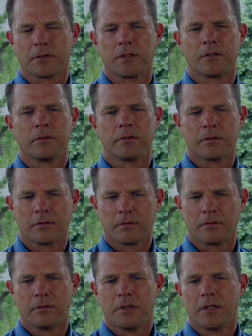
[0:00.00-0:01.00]
And
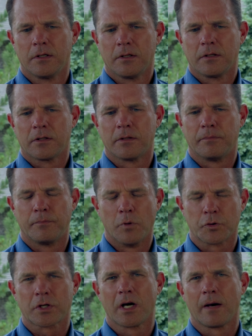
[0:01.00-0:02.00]
the
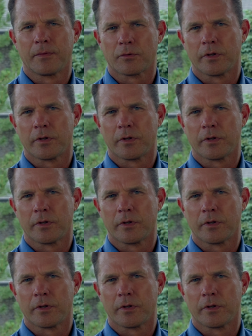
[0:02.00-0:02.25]
most common